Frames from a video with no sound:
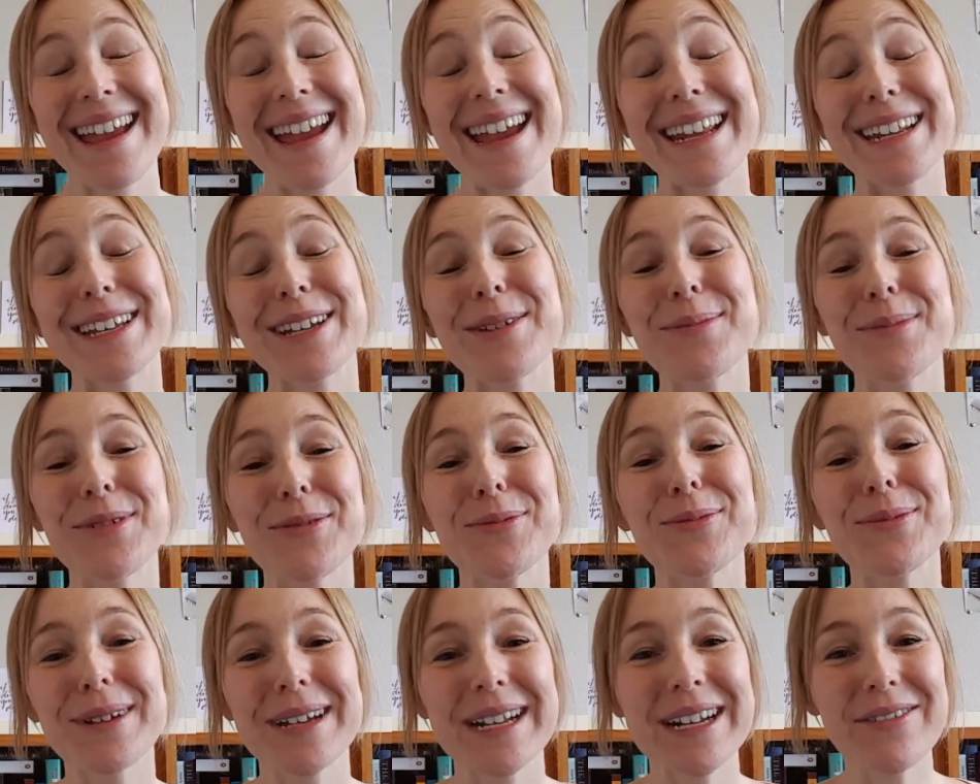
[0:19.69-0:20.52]
And it can be
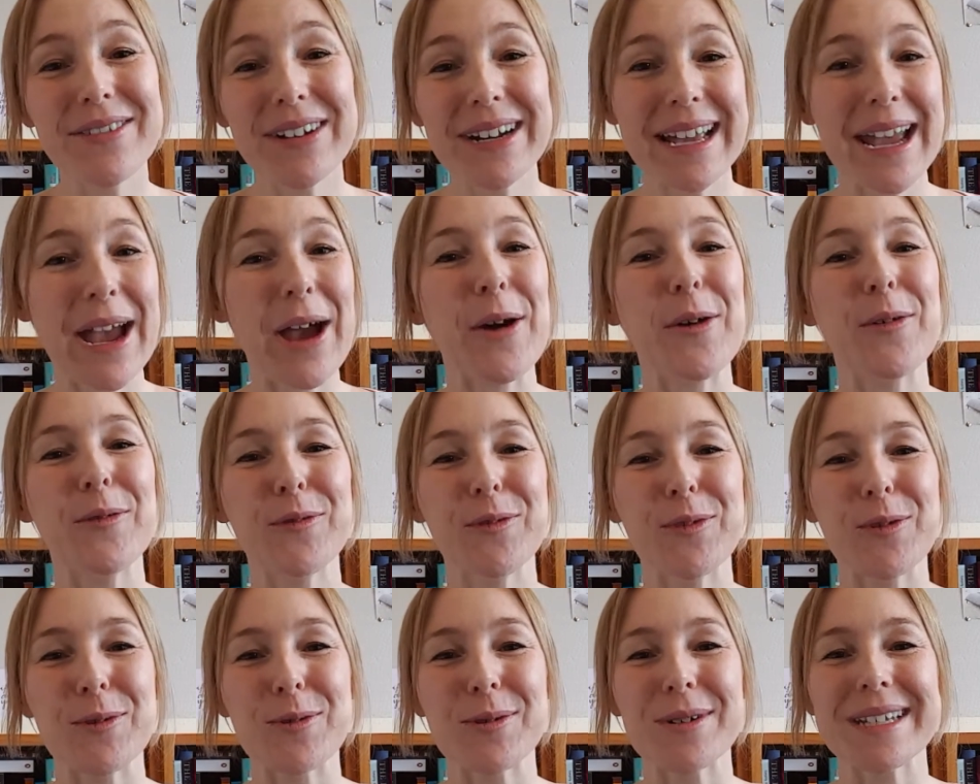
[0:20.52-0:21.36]
really, really
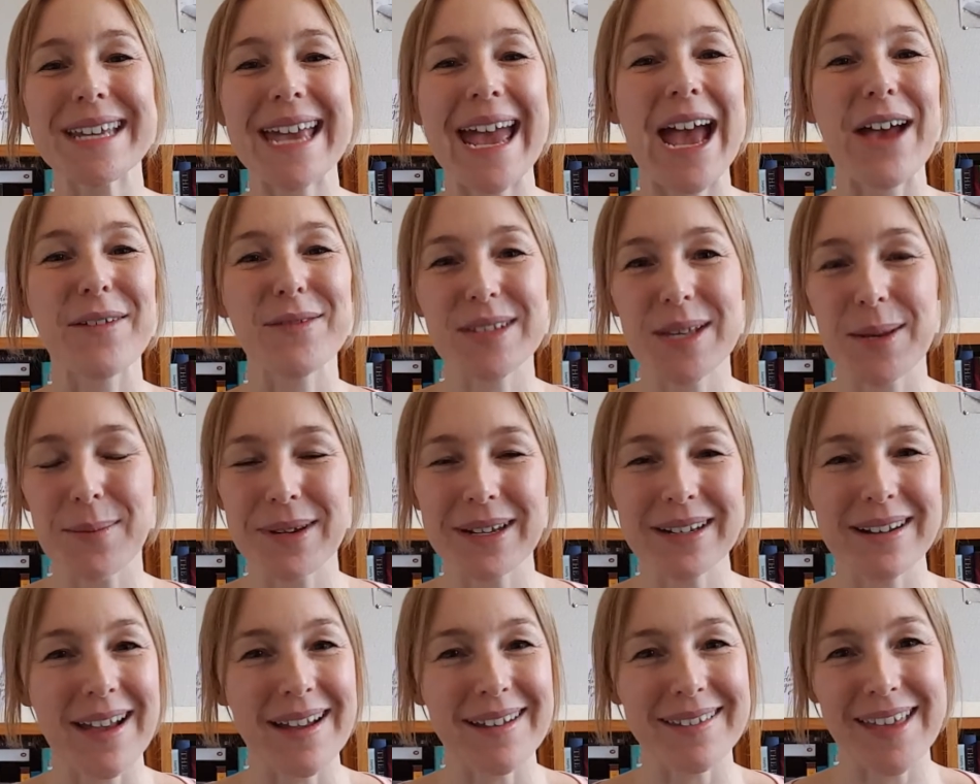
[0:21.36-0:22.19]
helpful to have
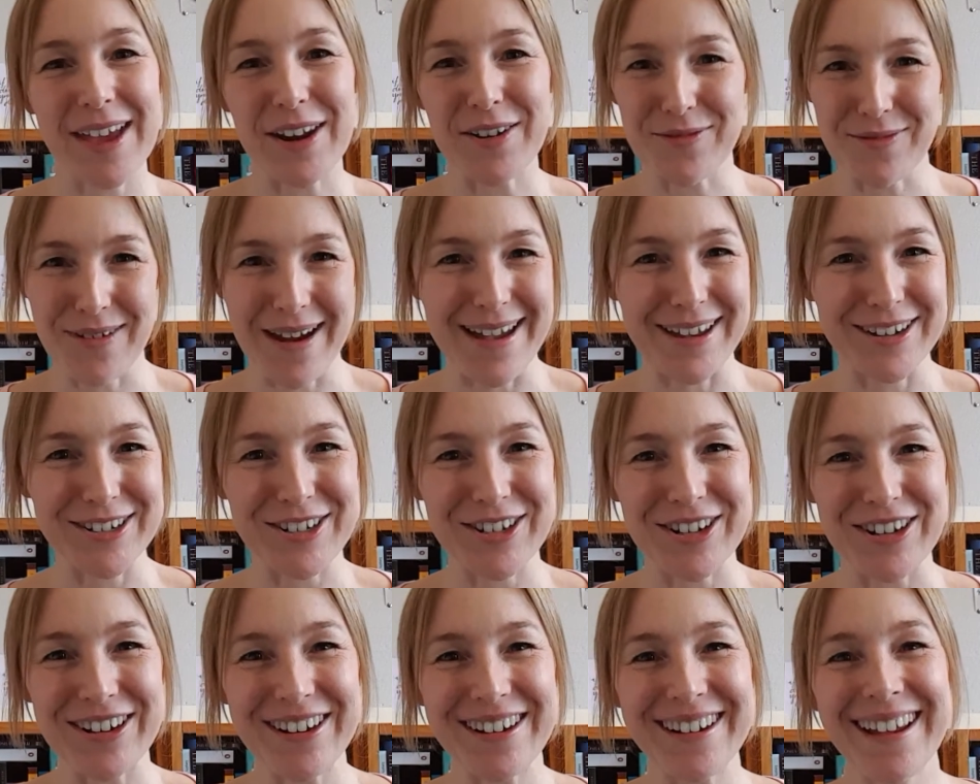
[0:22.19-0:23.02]
something like that around
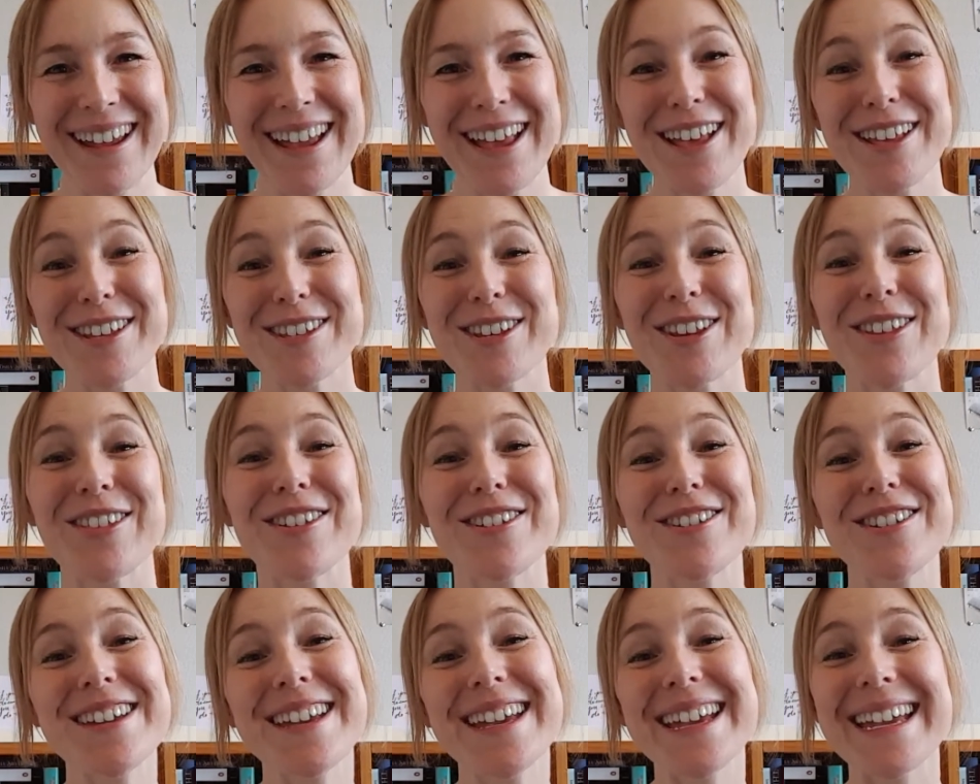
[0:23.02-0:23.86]
you so that
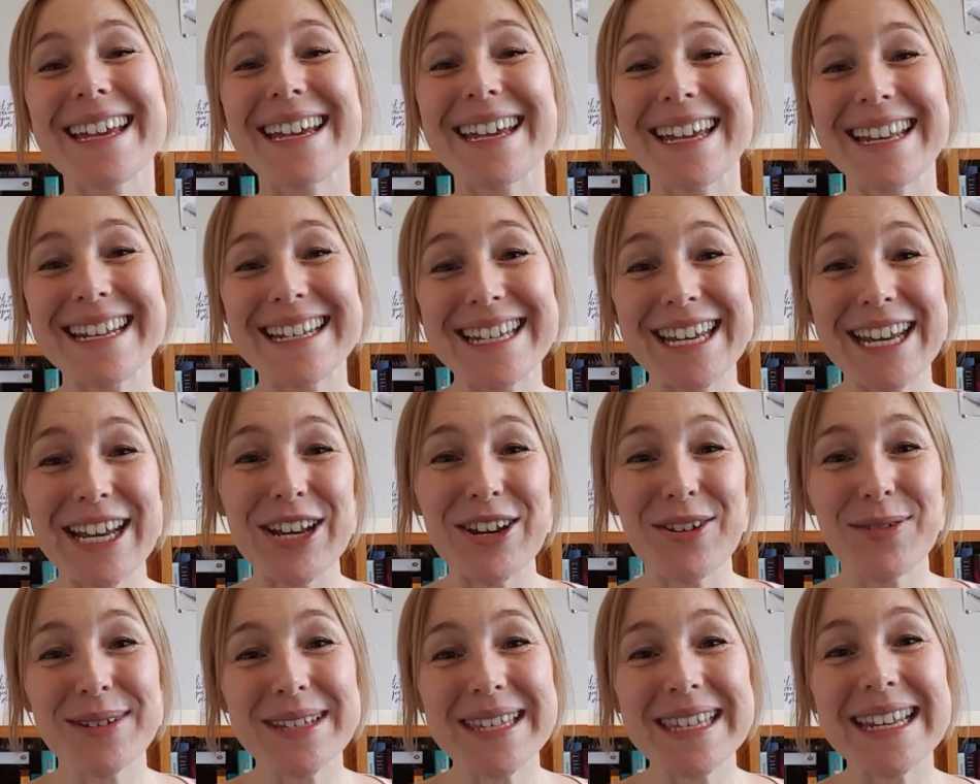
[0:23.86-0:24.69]
you can
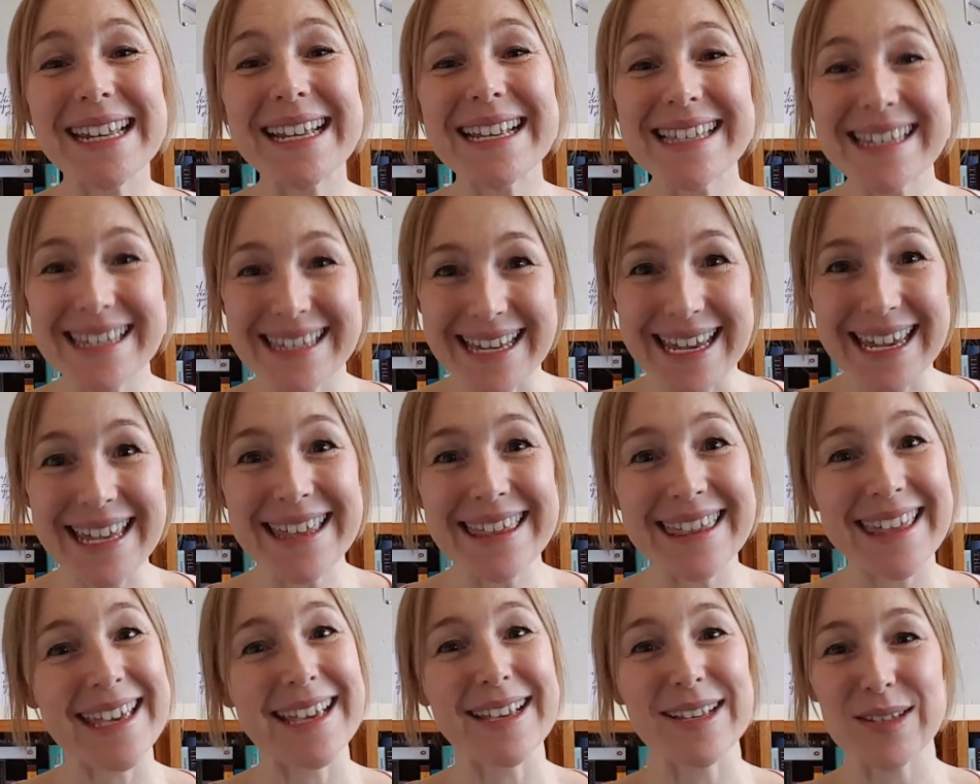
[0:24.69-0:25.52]
continuously see
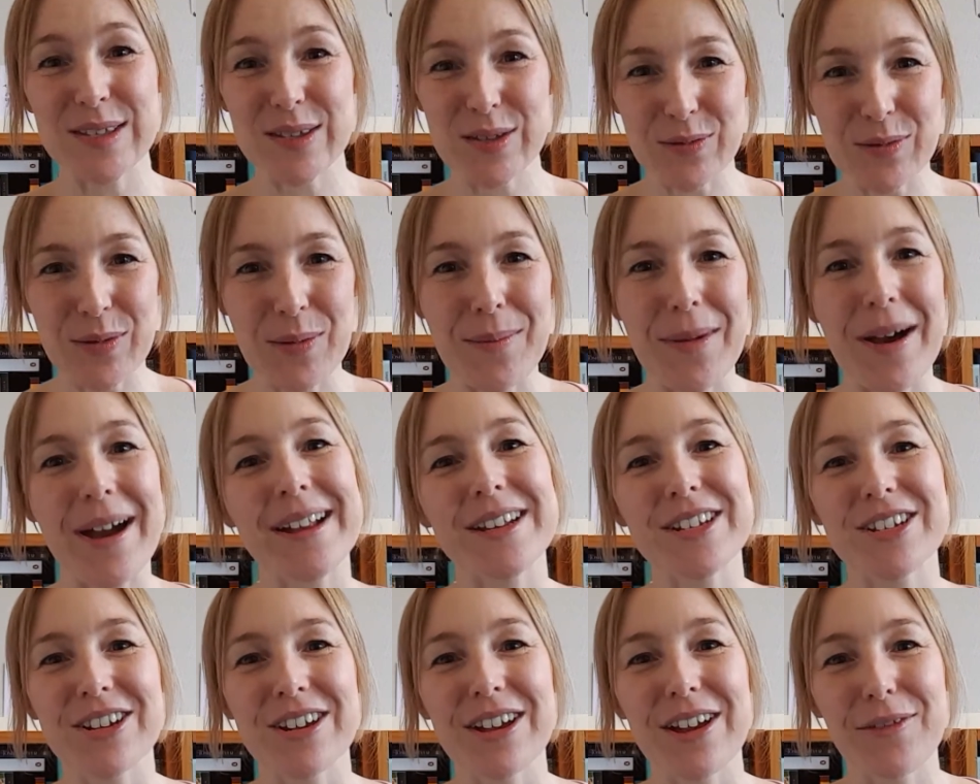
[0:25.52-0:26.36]
things that
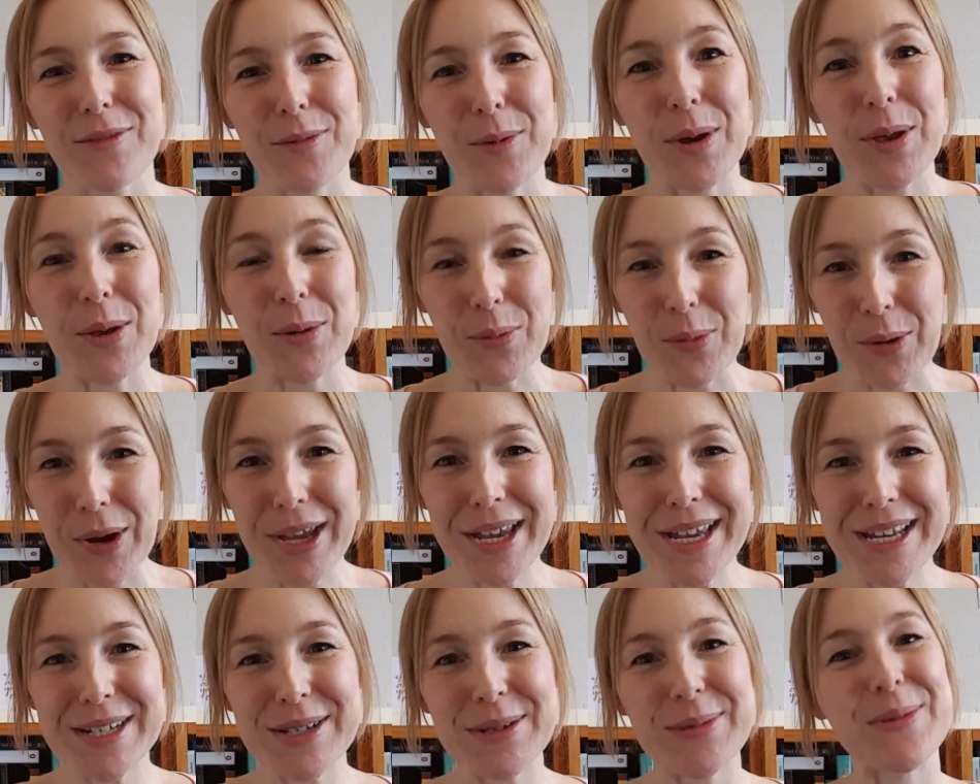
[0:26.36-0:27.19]
remind you of what you're
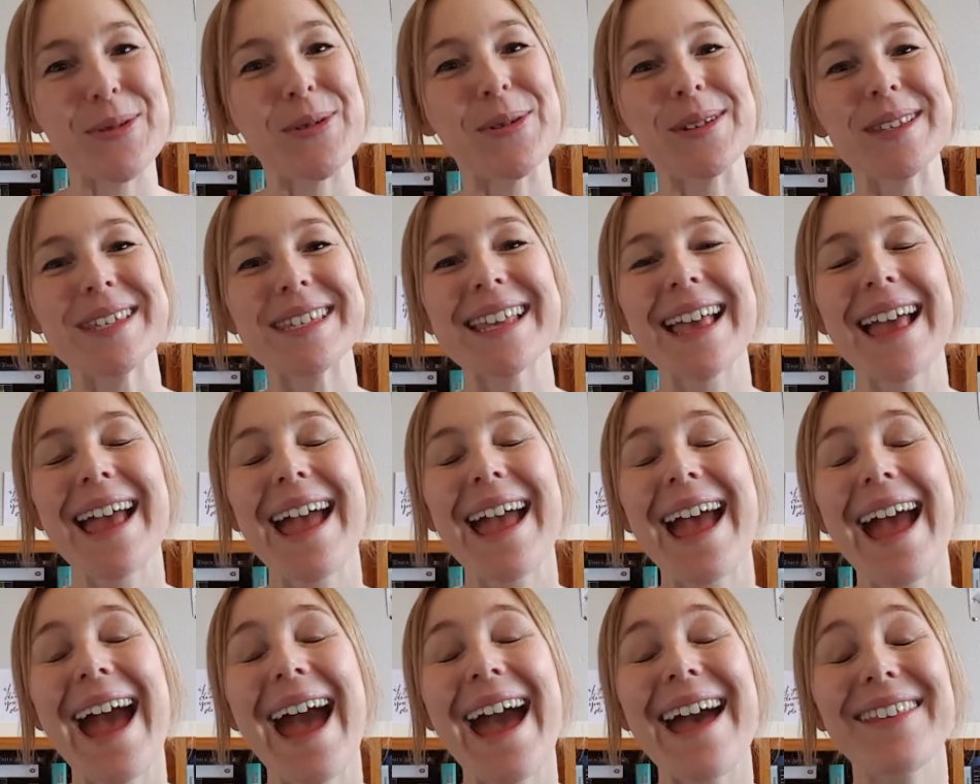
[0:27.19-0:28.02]
working towards
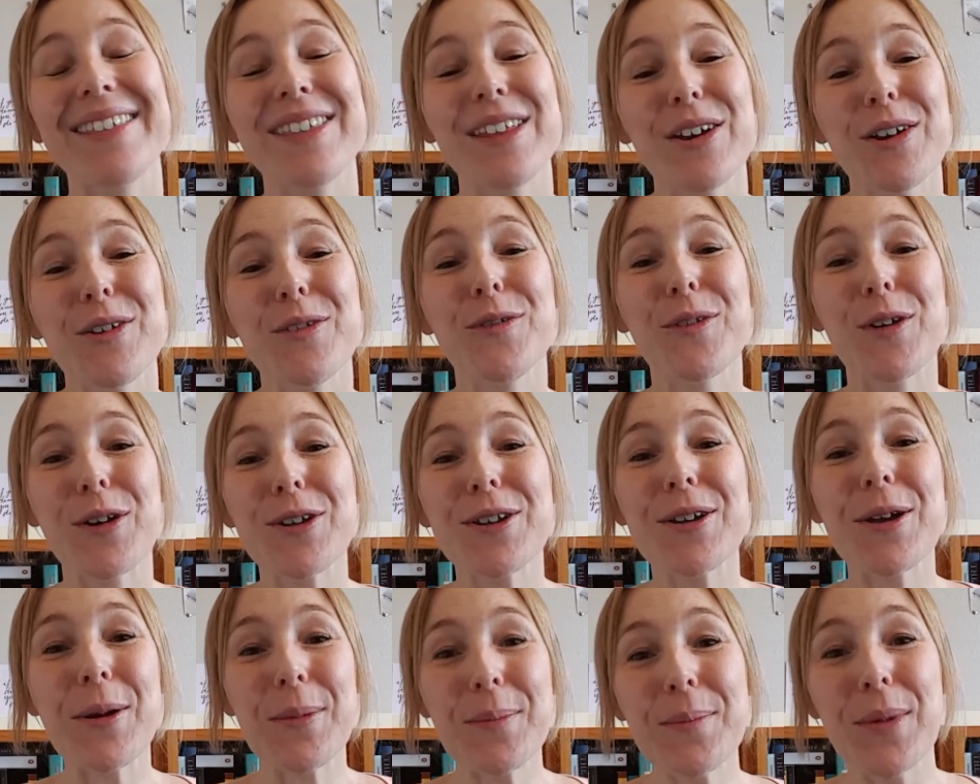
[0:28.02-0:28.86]
and that
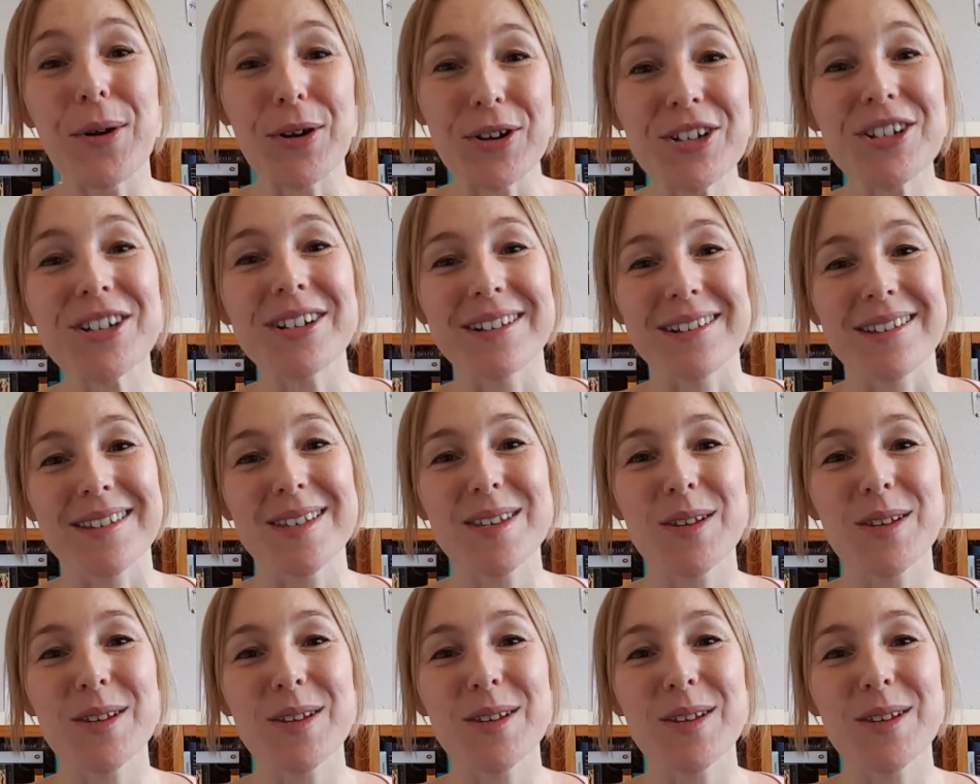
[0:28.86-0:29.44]
evoke emotion.